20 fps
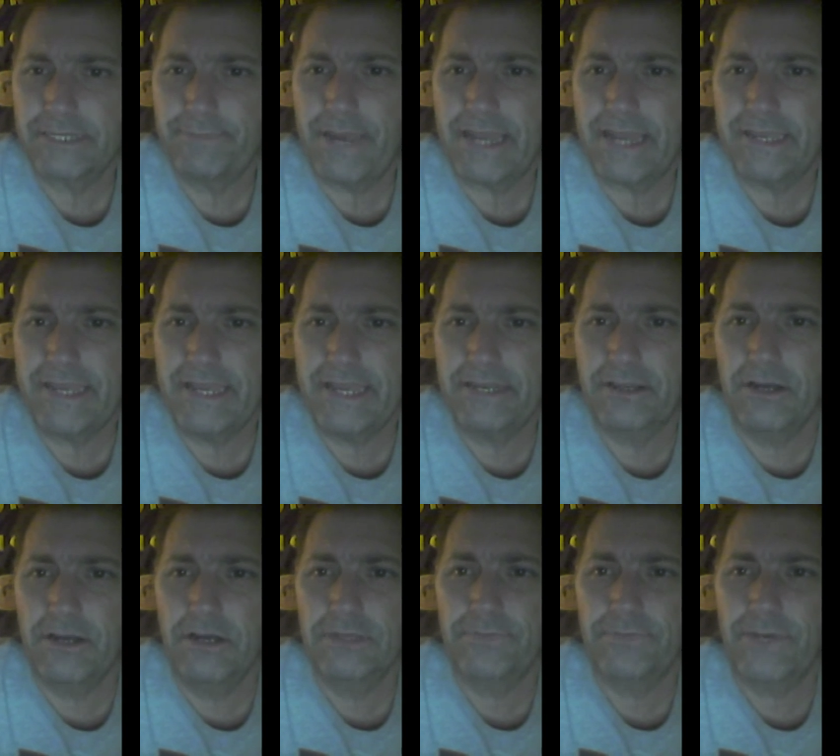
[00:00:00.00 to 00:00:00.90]
it back in and
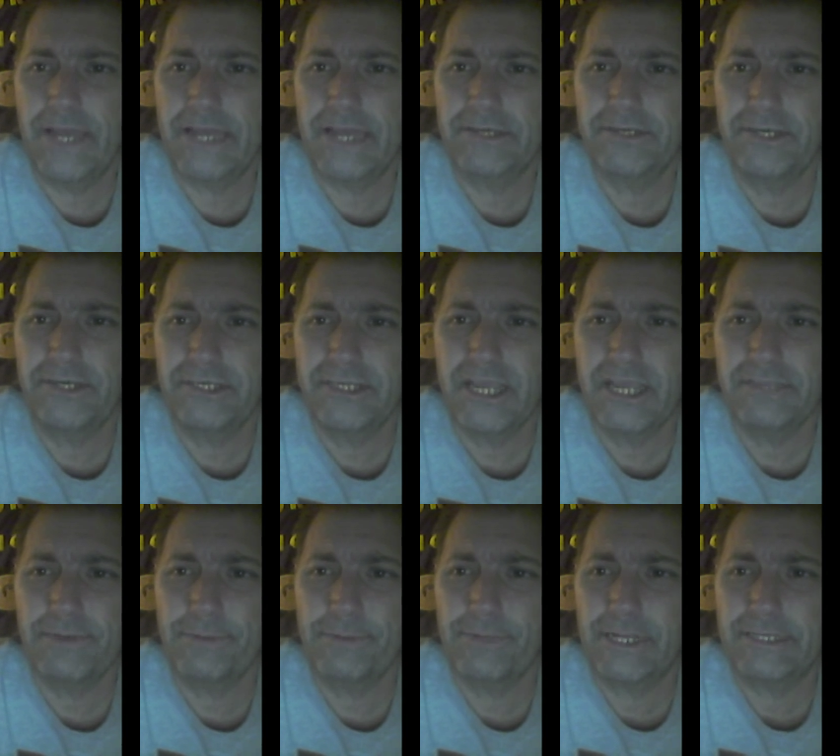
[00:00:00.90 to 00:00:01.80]
goes for the attitude
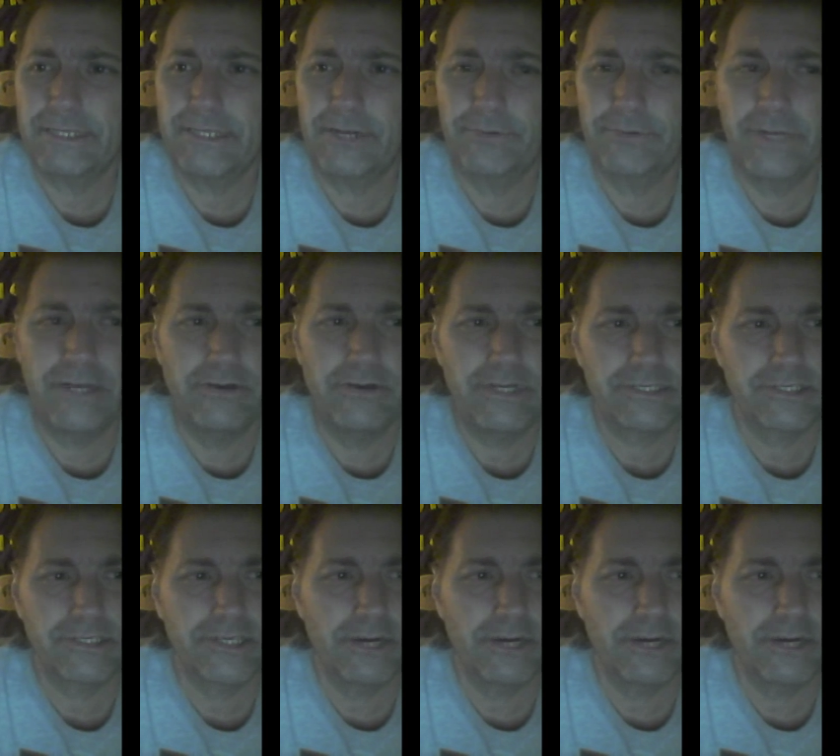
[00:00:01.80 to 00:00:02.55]
adjustment, but Del Rio hits a